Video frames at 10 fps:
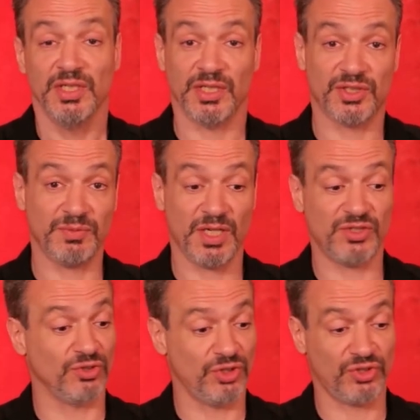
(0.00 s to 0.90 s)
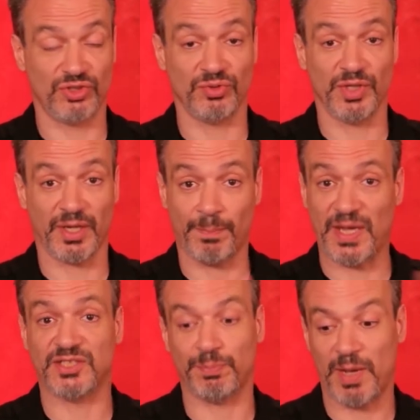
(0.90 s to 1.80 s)
Now, sometimes they'll just do like a
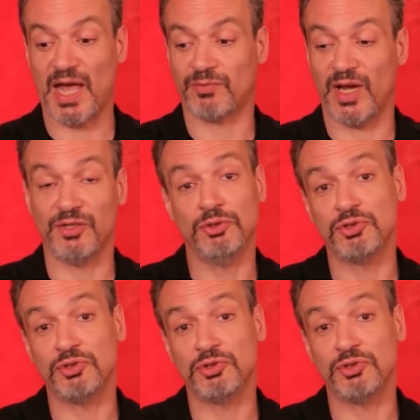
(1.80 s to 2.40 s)
basic background.